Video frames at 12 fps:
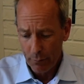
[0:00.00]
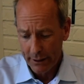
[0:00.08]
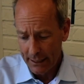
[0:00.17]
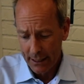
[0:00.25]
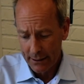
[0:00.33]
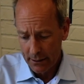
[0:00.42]
we
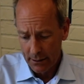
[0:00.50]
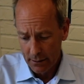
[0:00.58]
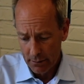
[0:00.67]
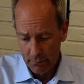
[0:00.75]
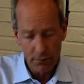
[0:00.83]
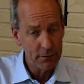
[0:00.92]
take
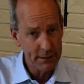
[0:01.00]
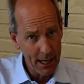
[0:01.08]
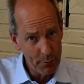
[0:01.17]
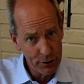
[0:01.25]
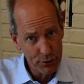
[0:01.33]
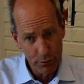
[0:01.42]
the little
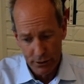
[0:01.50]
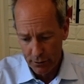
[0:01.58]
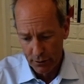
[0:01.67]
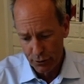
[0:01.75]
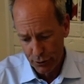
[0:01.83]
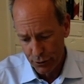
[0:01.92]
sandwich, we
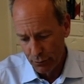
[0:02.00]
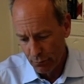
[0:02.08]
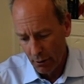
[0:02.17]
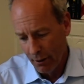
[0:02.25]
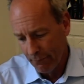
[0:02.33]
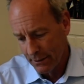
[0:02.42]
start to chew,
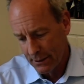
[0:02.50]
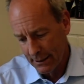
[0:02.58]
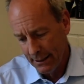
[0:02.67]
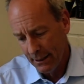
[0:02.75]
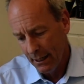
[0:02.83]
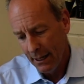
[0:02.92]

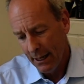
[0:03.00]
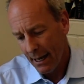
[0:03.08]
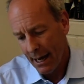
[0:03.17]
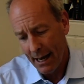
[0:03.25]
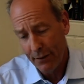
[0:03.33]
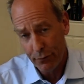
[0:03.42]
obviously,
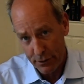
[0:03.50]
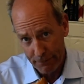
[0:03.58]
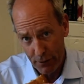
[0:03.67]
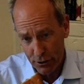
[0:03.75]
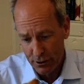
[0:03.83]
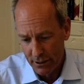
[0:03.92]
and there's a
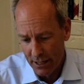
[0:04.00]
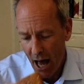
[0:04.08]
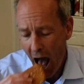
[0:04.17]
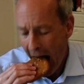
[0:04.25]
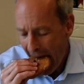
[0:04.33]
function in that.